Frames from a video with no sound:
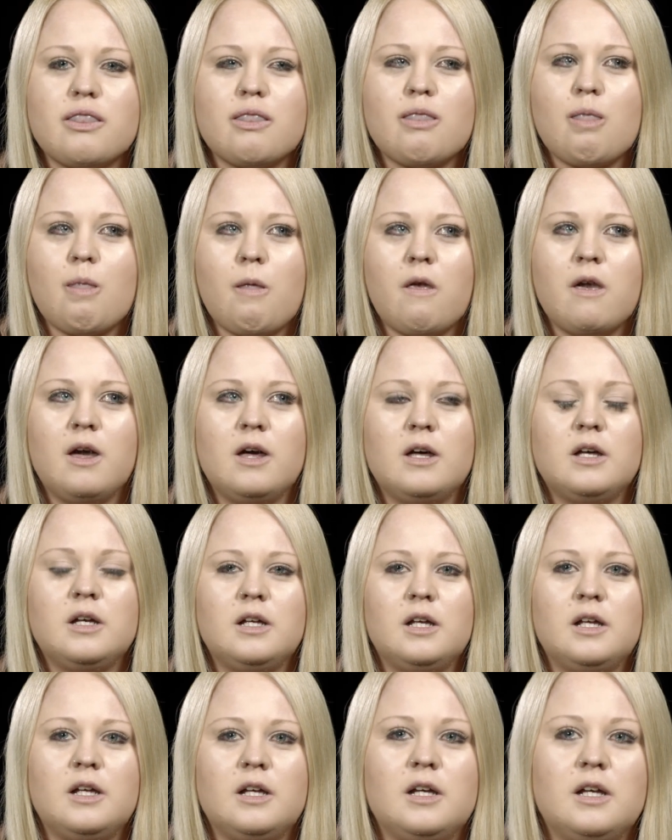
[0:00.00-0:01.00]
What
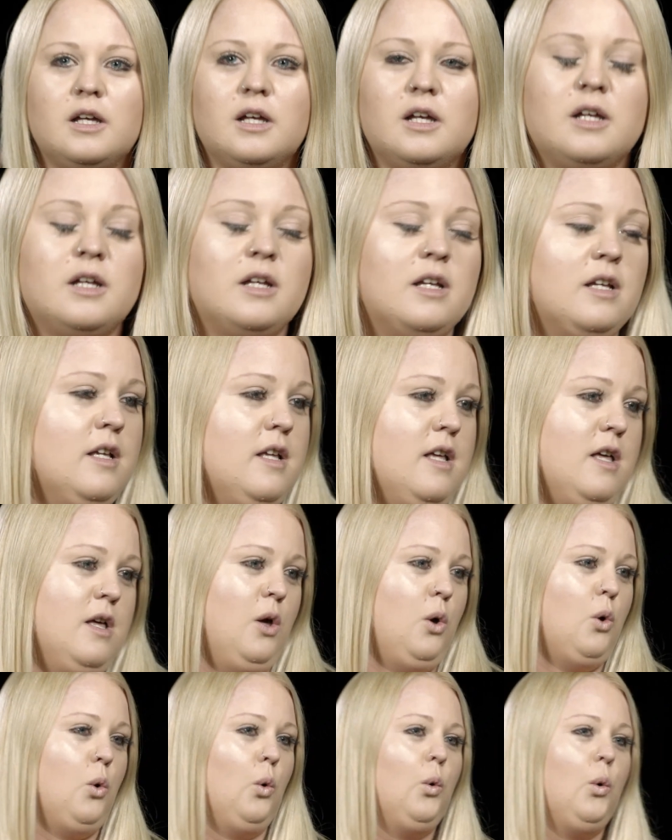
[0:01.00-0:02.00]
ultimately led me
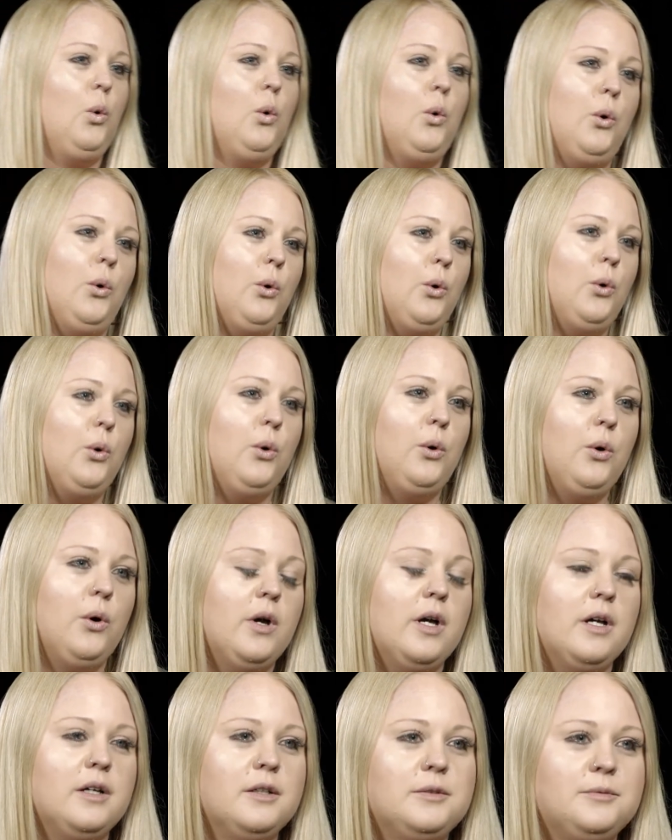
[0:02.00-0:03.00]
down
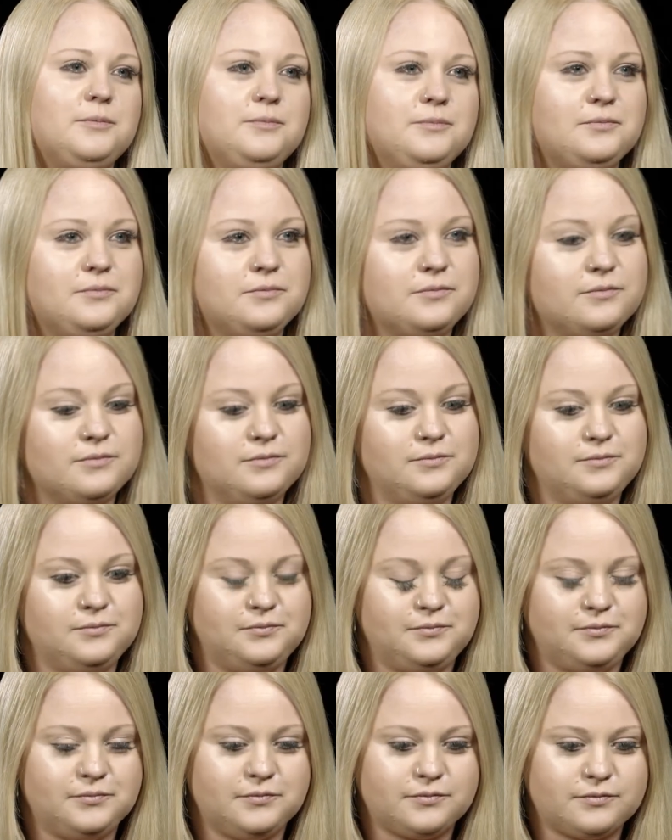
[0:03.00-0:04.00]
the path to
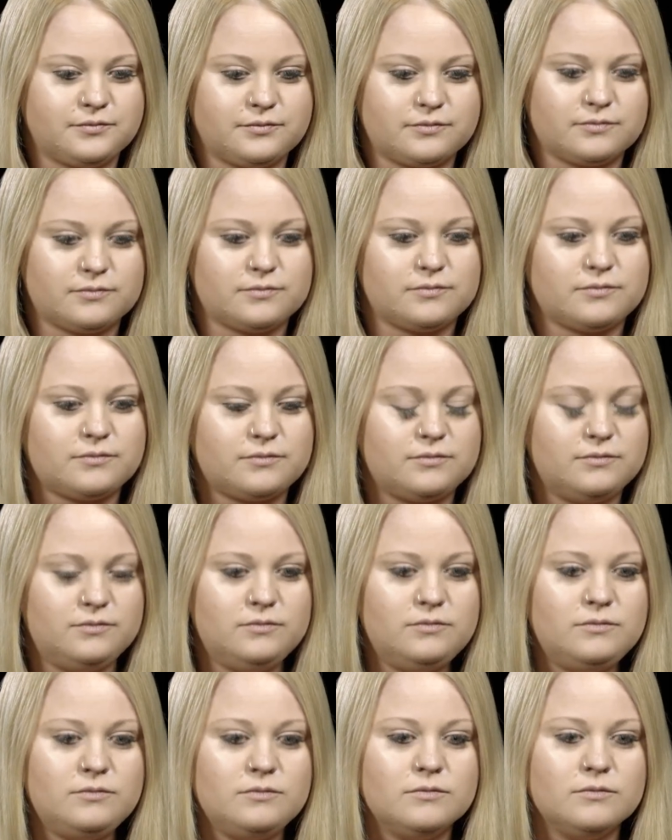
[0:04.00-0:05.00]
darkness
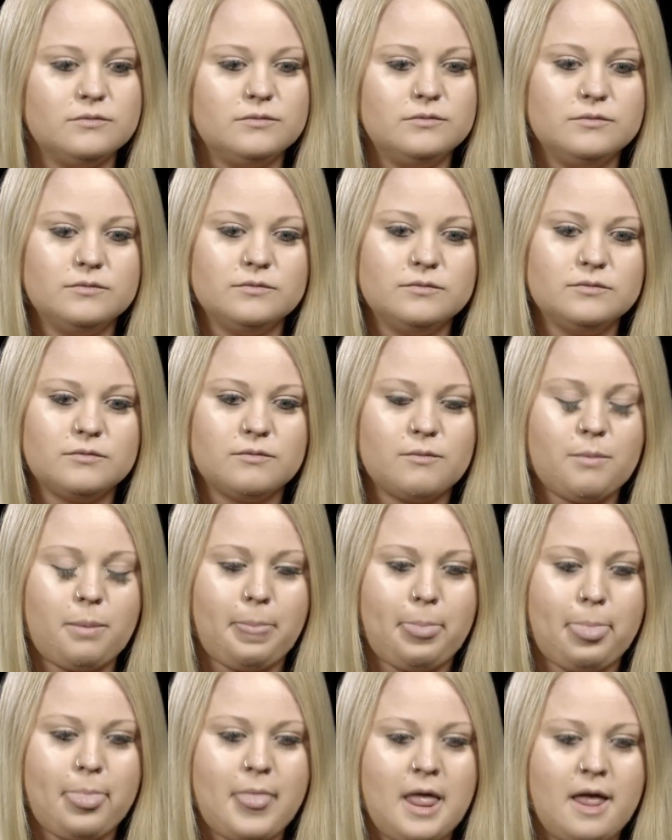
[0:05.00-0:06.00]
was,
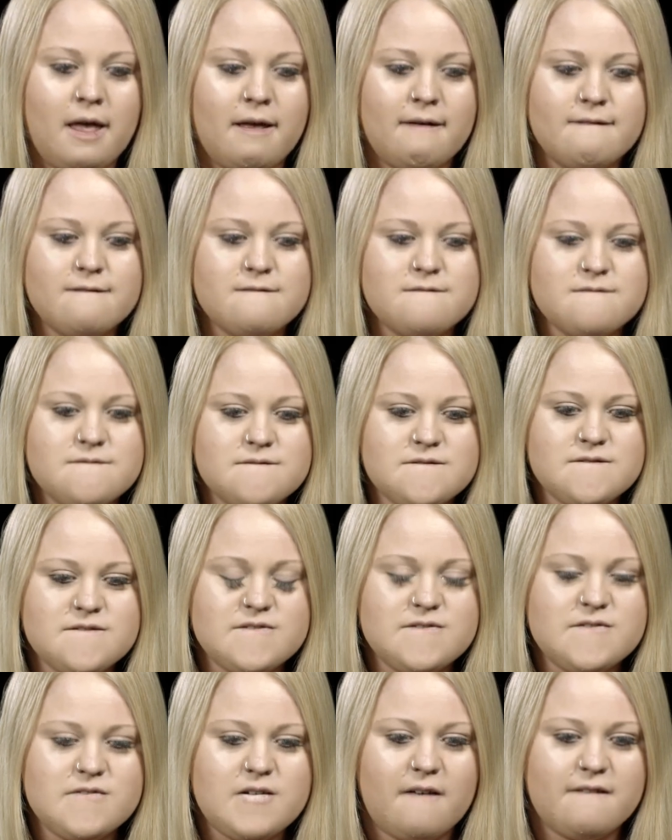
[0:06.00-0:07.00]
I'd just
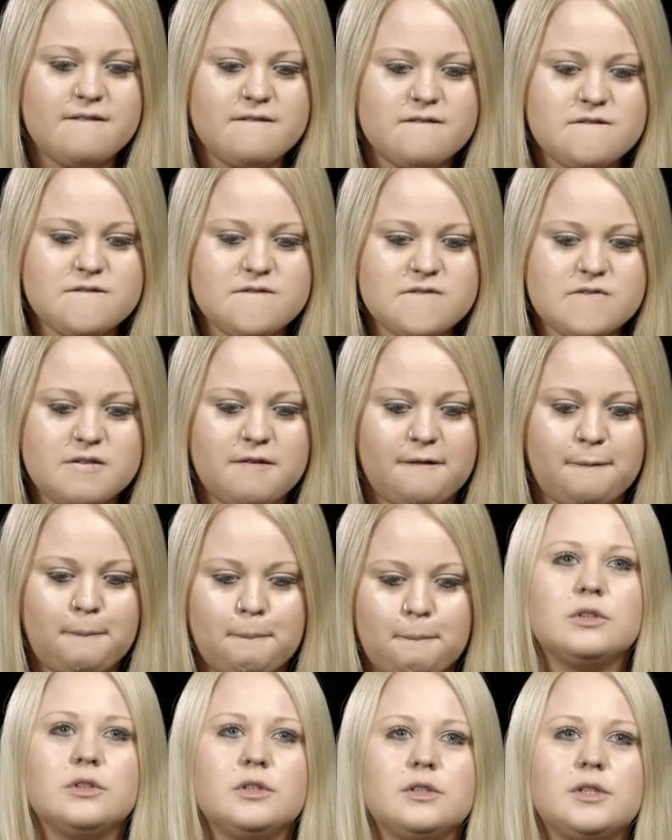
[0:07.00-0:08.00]
say overall,
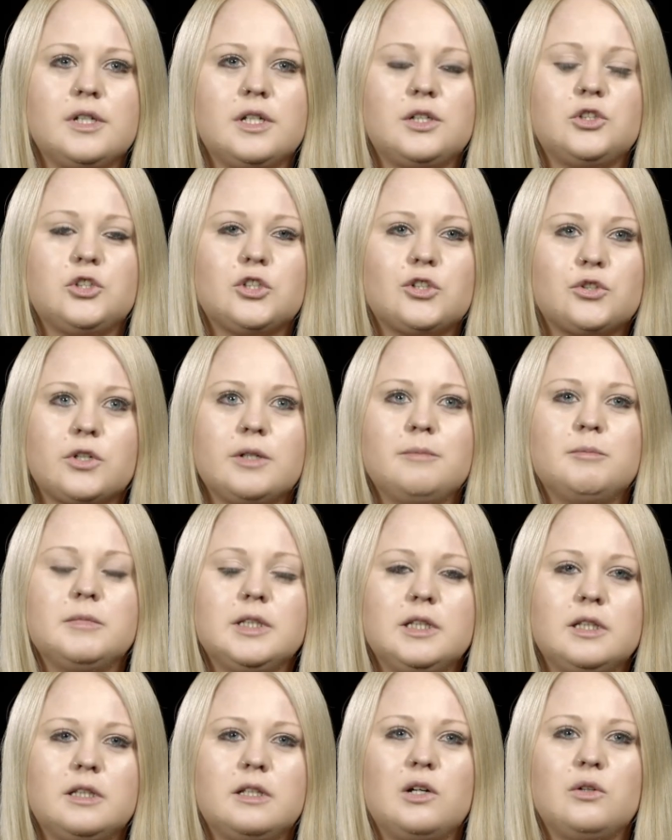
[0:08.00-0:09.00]

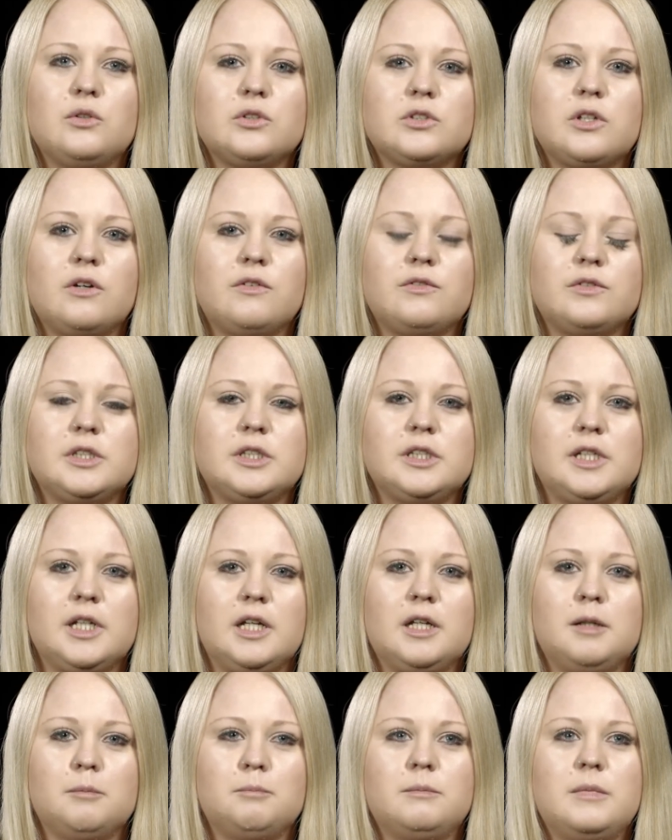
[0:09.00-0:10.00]
extremely low
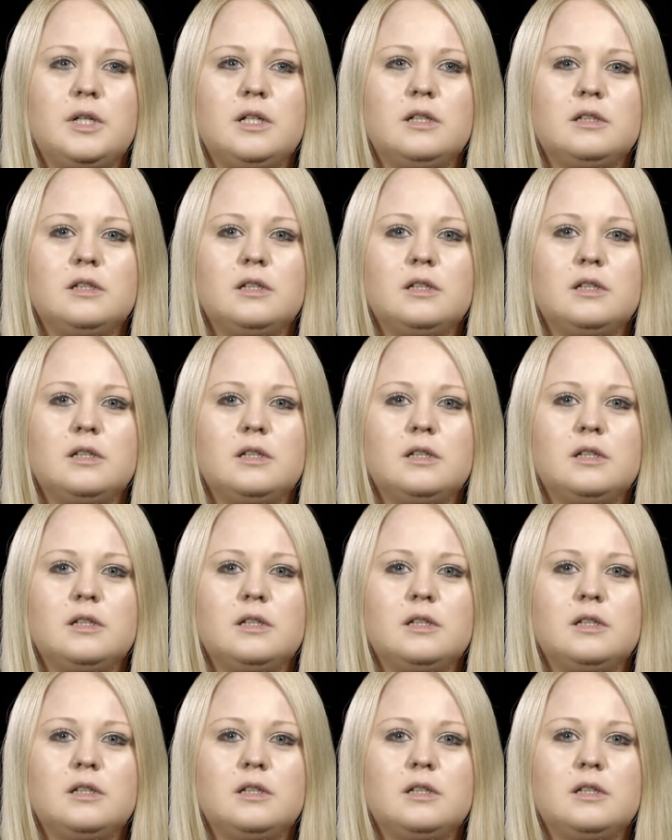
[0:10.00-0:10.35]
self-esteem.